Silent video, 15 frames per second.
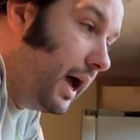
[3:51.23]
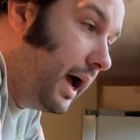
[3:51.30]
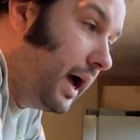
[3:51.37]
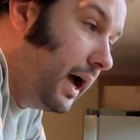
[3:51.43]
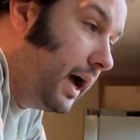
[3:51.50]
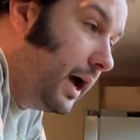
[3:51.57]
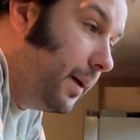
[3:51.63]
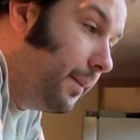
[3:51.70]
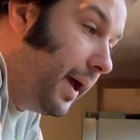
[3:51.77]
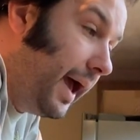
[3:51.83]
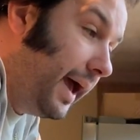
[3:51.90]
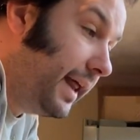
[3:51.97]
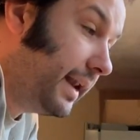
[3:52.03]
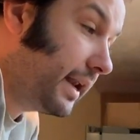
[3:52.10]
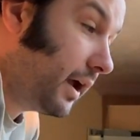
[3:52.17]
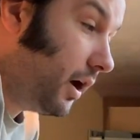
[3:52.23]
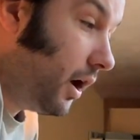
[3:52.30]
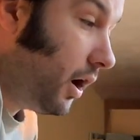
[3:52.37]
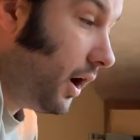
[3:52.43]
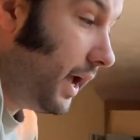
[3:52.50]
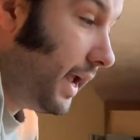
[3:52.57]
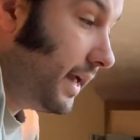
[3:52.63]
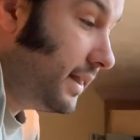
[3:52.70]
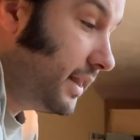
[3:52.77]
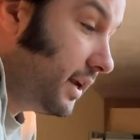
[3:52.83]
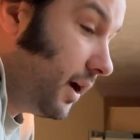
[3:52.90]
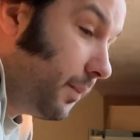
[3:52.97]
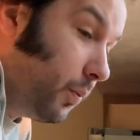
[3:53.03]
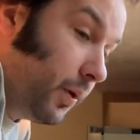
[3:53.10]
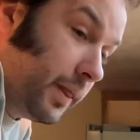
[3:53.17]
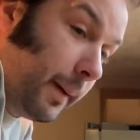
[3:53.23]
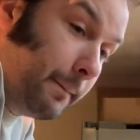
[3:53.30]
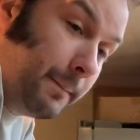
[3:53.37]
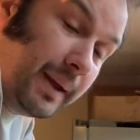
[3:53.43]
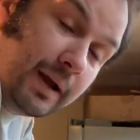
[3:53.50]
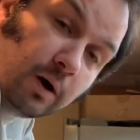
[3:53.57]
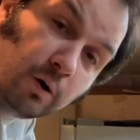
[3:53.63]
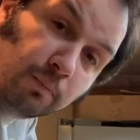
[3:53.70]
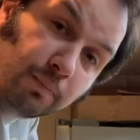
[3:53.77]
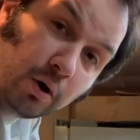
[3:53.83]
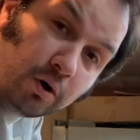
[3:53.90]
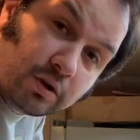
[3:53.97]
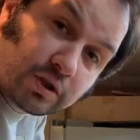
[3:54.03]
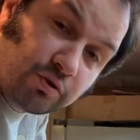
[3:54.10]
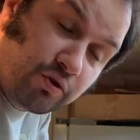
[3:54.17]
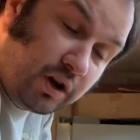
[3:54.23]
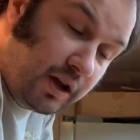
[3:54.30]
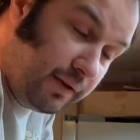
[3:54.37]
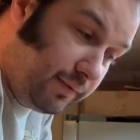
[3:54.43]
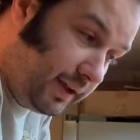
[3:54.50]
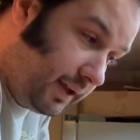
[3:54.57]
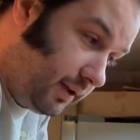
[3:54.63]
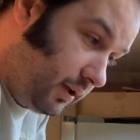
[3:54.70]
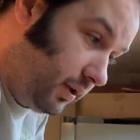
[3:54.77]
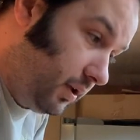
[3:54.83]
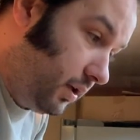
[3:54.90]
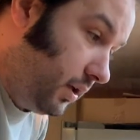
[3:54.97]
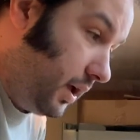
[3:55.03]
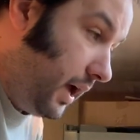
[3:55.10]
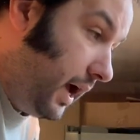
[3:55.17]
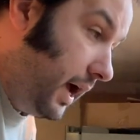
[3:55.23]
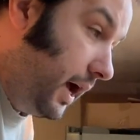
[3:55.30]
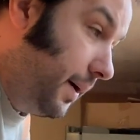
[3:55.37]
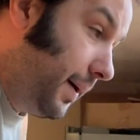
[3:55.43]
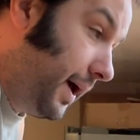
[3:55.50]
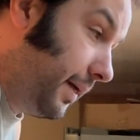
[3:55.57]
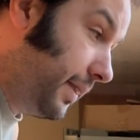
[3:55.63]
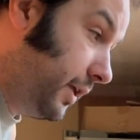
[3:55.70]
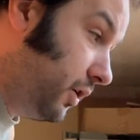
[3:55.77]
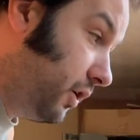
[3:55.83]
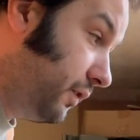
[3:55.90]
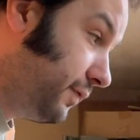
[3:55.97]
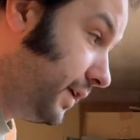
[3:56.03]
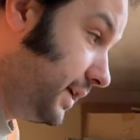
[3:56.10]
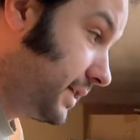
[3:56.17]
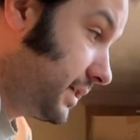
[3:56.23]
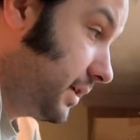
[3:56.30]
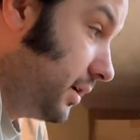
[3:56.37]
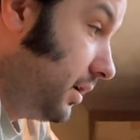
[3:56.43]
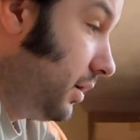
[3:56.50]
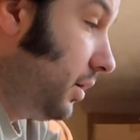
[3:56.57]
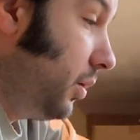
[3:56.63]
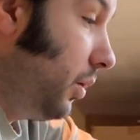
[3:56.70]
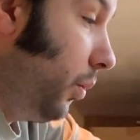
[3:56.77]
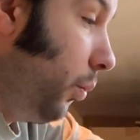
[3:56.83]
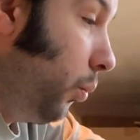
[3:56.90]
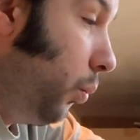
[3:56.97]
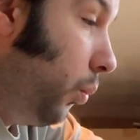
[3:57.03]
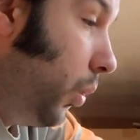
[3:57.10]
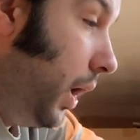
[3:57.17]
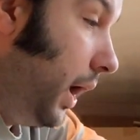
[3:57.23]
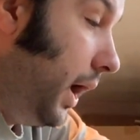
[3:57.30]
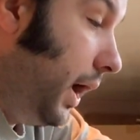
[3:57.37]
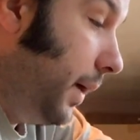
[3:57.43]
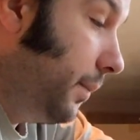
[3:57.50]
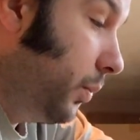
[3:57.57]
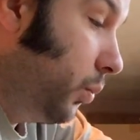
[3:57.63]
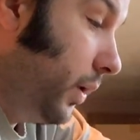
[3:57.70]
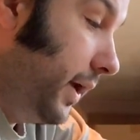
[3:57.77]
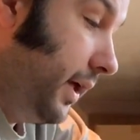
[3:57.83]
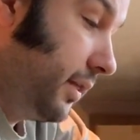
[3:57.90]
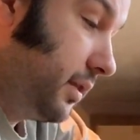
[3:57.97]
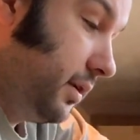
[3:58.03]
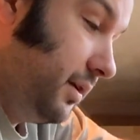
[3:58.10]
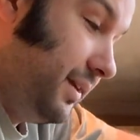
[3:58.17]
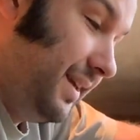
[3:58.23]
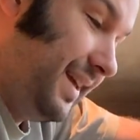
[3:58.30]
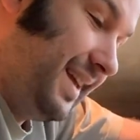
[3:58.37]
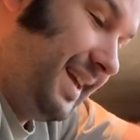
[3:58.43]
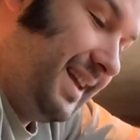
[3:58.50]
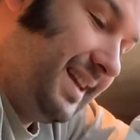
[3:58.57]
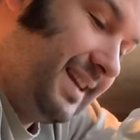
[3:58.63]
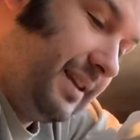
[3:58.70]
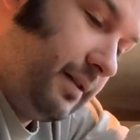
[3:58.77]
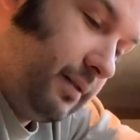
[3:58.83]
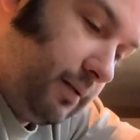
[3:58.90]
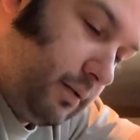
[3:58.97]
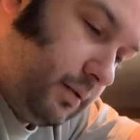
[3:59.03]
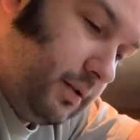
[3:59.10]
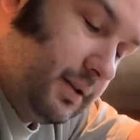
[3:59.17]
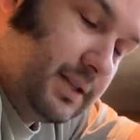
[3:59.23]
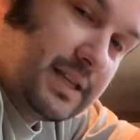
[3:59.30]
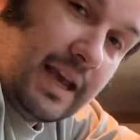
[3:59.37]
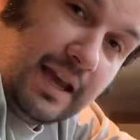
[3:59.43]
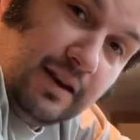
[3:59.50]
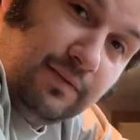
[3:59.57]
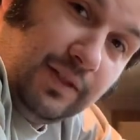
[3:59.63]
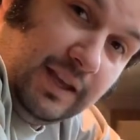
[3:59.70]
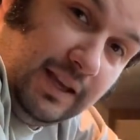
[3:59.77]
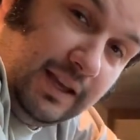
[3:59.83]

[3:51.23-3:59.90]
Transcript: Um, and I ended up with a big old box arriving uh, at the office um, with 10 of